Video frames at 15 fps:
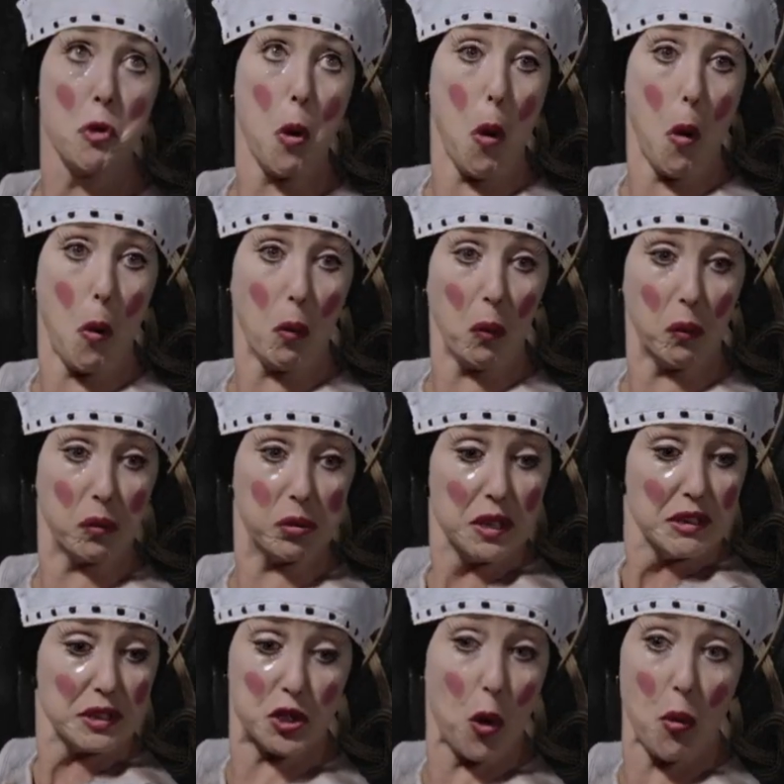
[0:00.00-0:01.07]
Oh,
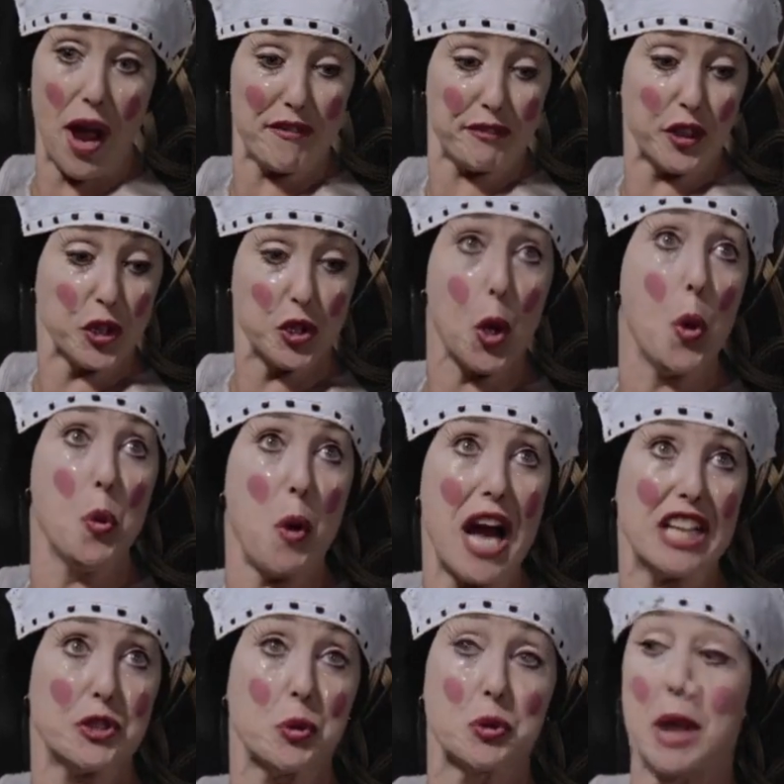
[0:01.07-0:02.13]
it's all right for you,
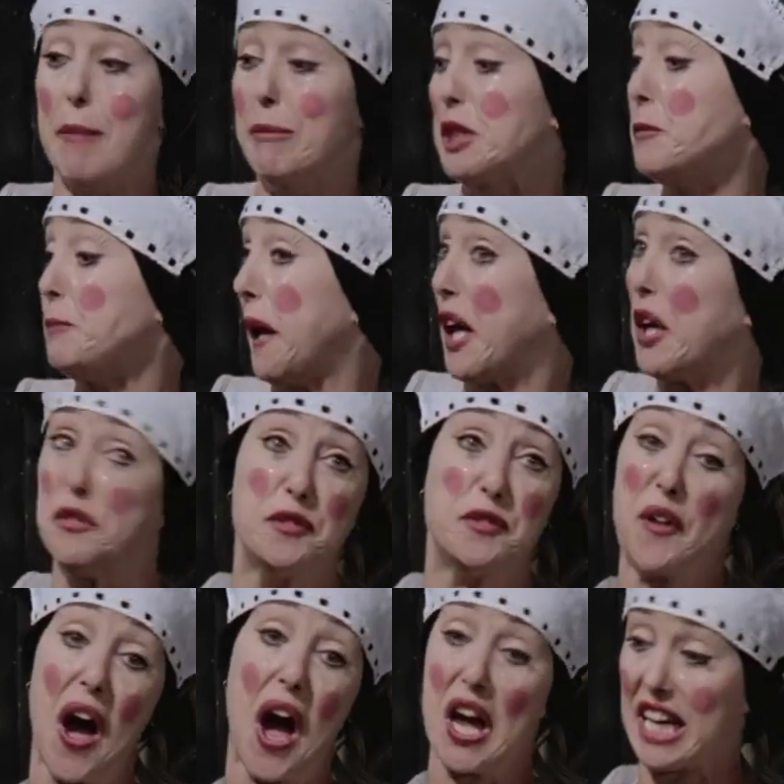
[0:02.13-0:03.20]
Worzel Gummidge, being a
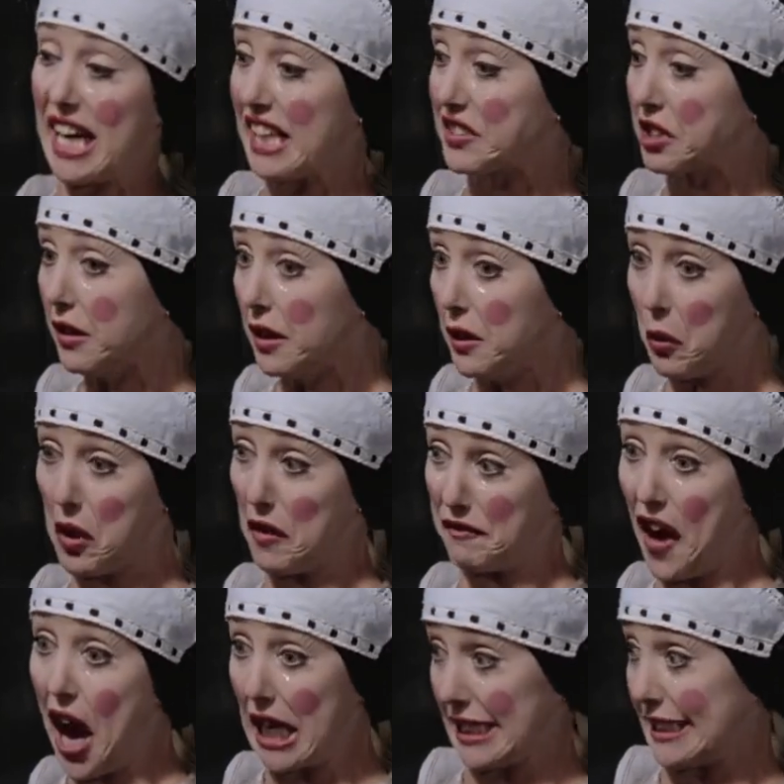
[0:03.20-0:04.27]
varlet. All a
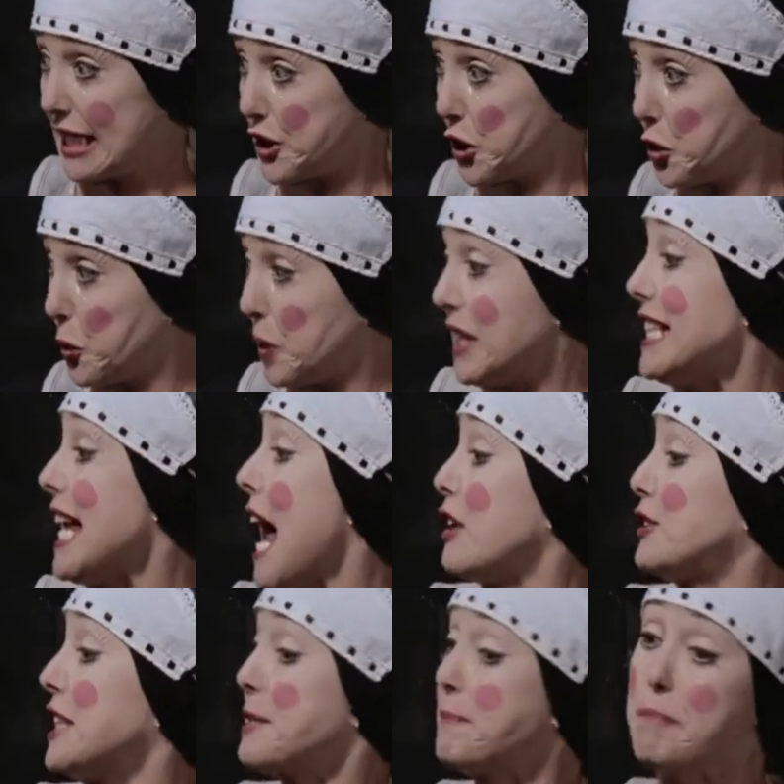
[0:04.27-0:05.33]
varlet has to do is lay
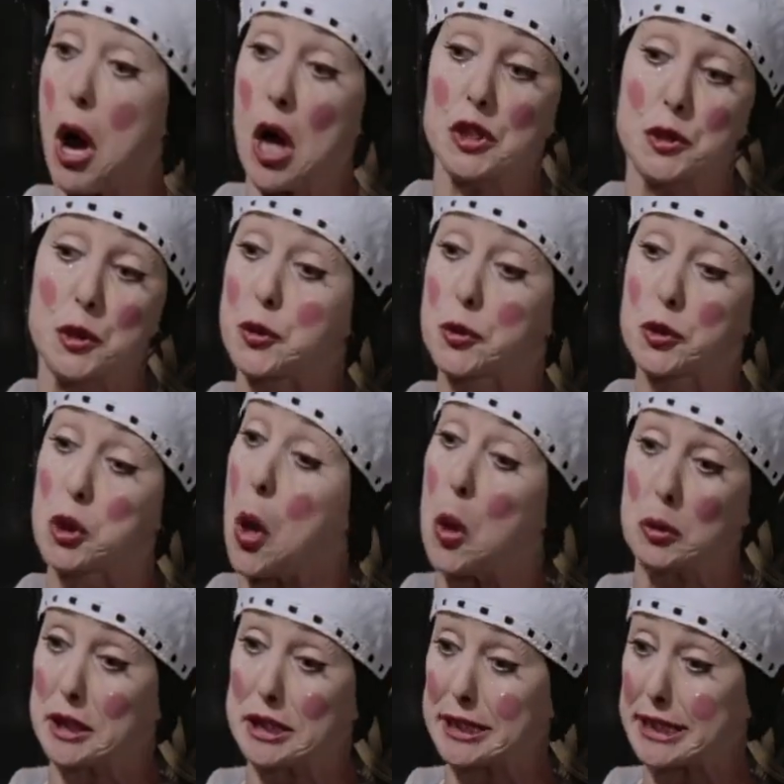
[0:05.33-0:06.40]
out his master's
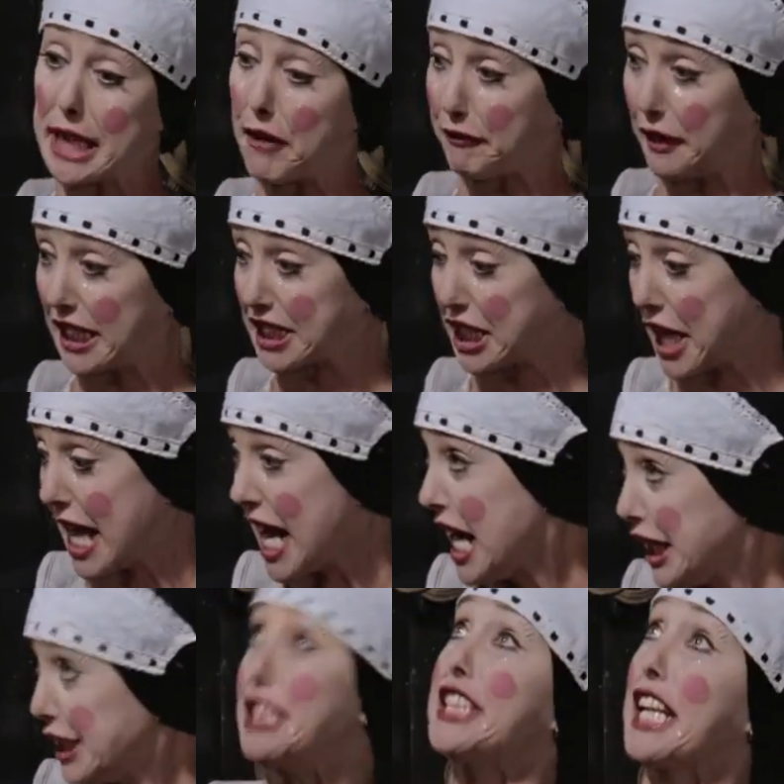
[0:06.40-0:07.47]
golden couplings and then
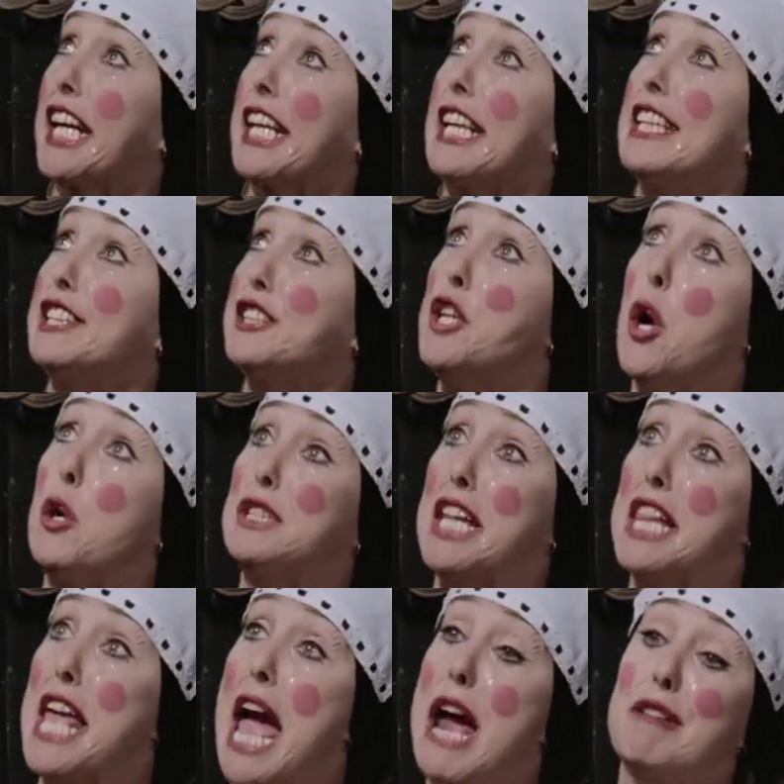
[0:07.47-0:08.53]
sticking his nose
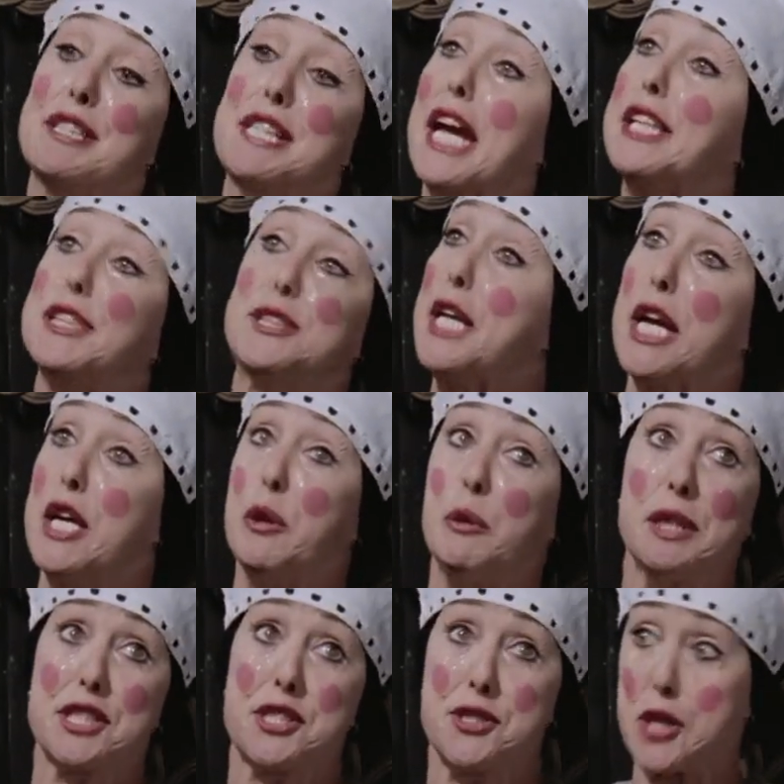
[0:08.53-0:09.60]
in the air and saying
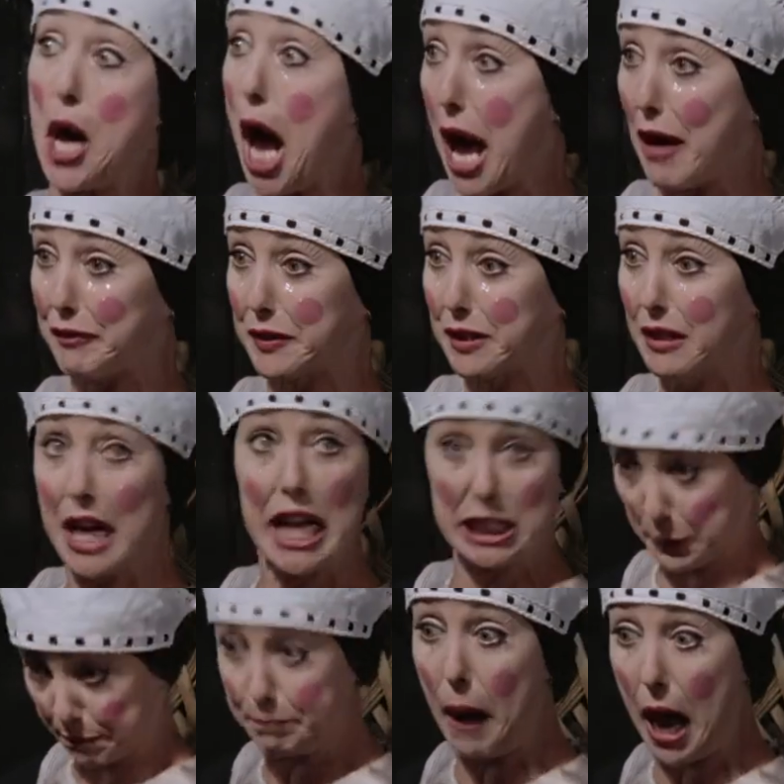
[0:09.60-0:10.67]
dinner is served.
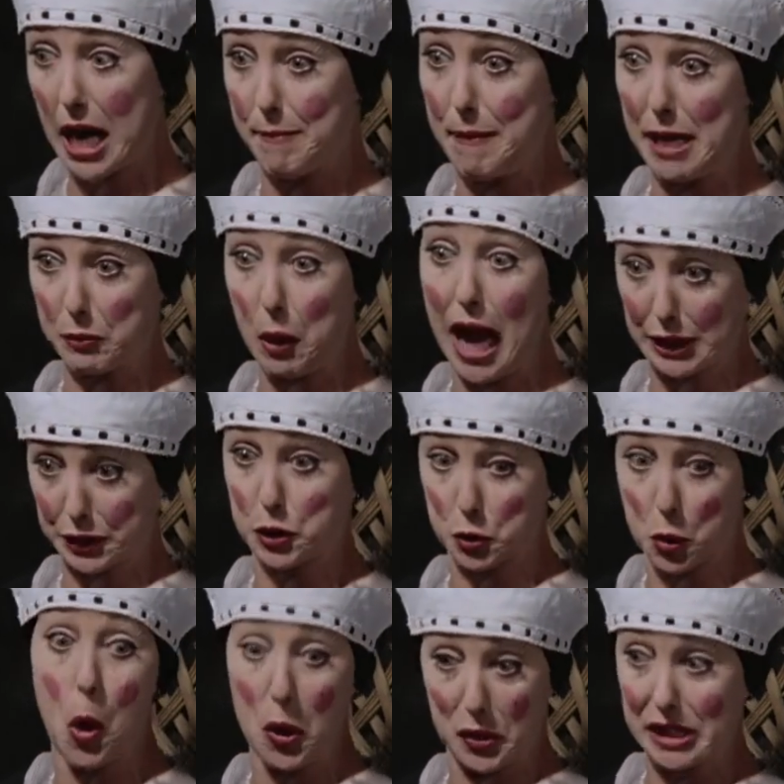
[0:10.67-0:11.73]
It's the parlour maid who has
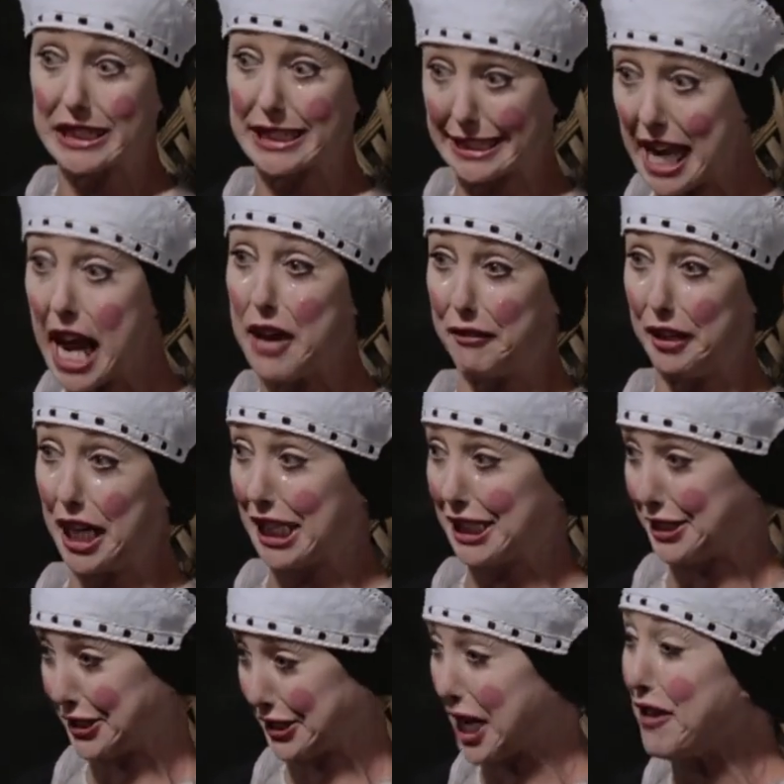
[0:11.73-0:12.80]
to do all the slaving
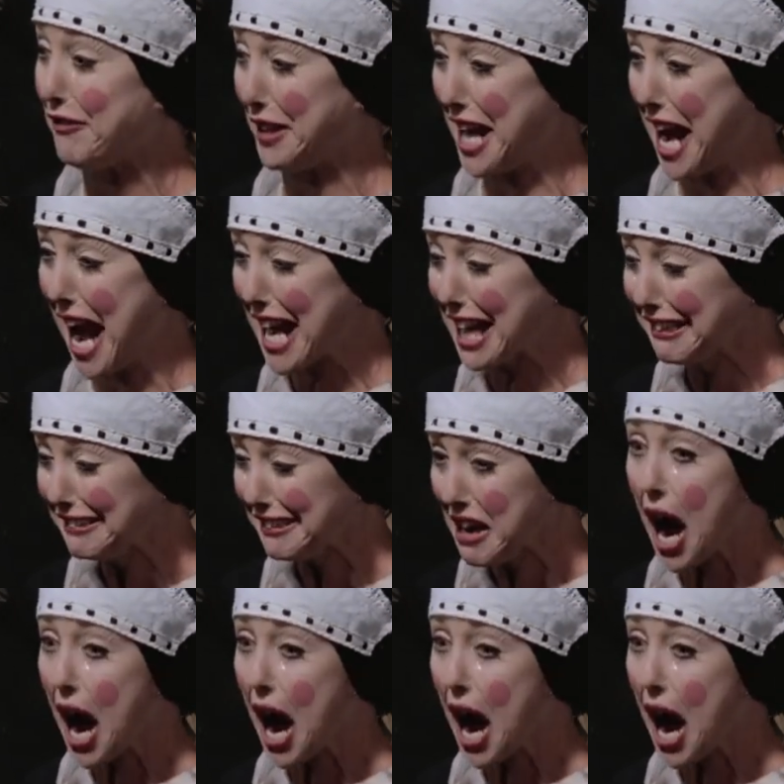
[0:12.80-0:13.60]
and skivvying.